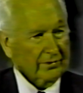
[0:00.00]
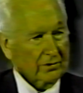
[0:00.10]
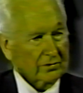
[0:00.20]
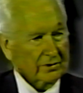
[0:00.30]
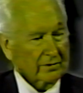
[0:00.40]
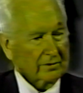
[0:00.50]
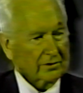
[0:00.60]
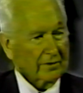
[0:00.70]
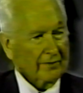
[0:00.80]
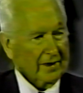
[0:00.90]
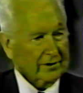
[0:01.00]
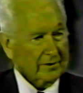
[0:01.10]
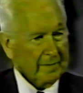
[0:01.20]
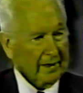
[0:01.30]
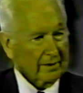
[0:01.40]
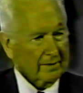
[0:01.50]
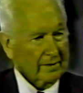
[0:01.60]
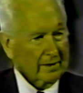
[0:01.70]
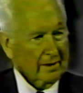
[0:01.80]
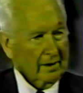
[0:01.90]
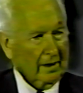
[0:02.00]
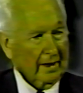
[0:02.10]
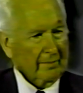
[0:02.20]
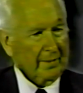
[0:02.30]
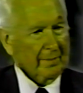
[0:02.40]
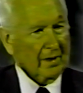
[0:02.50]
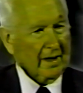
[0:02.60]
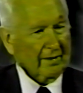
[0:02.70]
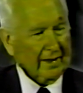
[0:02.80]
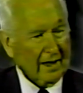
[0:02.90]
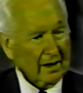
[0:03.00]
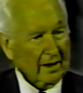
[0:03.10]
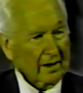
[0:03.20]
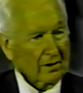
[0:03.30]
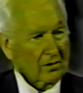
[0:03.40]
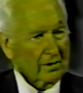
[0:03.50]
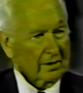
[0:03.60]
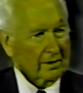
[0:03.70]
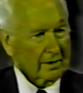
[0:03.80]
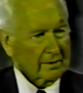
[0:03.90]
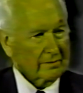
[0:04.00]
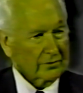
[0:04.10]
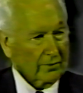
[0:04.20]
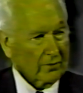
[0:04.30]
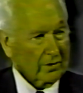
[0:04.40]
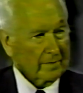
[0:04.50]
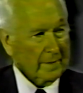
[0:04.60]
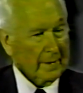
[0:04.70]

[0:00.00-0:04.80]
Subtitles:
through Sir Francis Bacon and people like Galileo and so forth.